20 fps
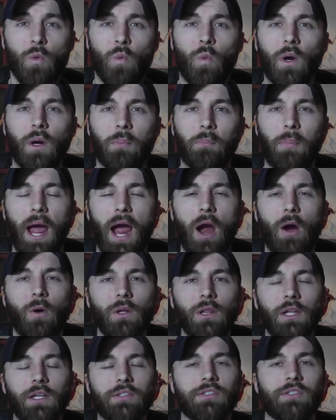we're
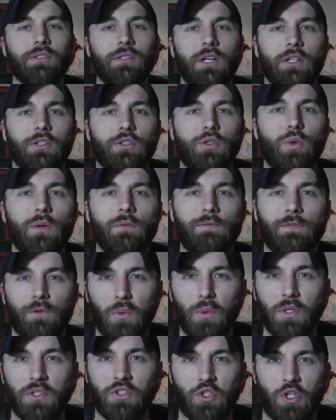powerless to
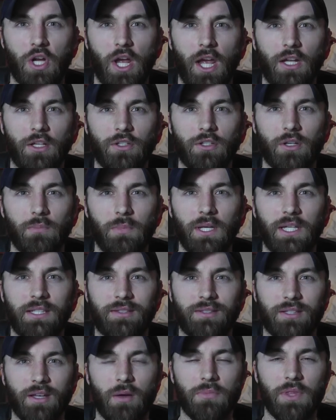influence change because
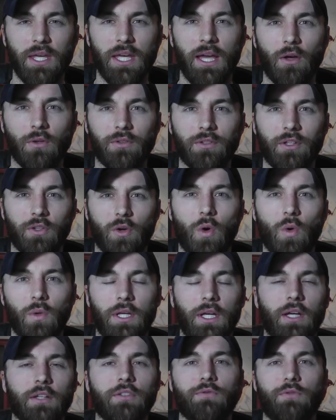something else is
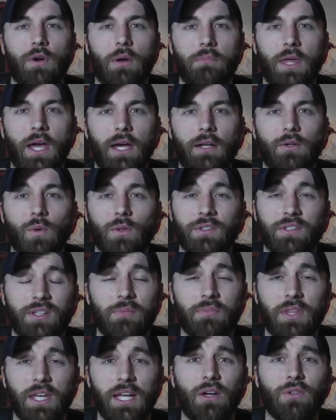holding us from that or
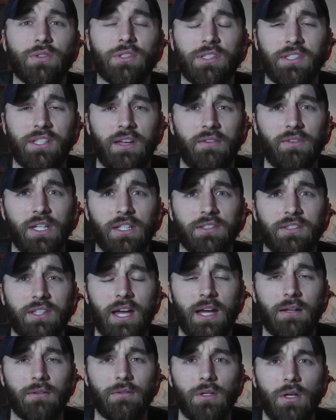something else is giving us
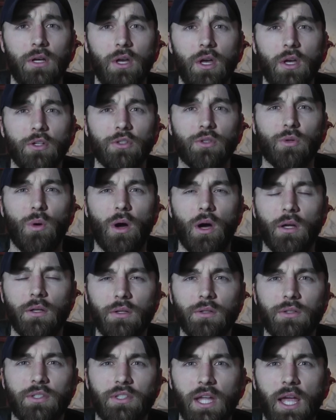that. So
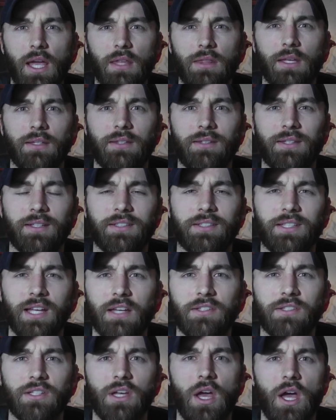understand that
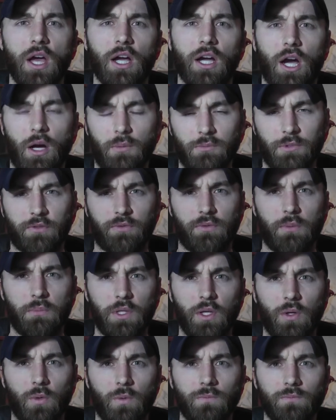success comes from
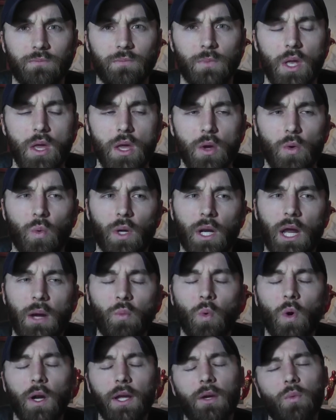you. When
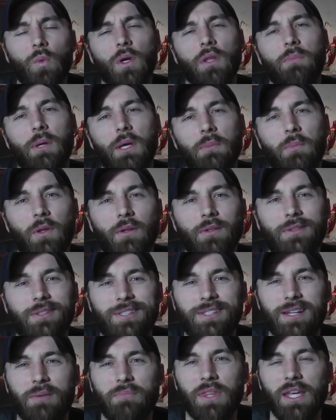I'm working with people, there's
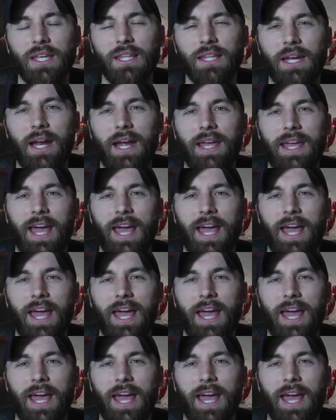something that I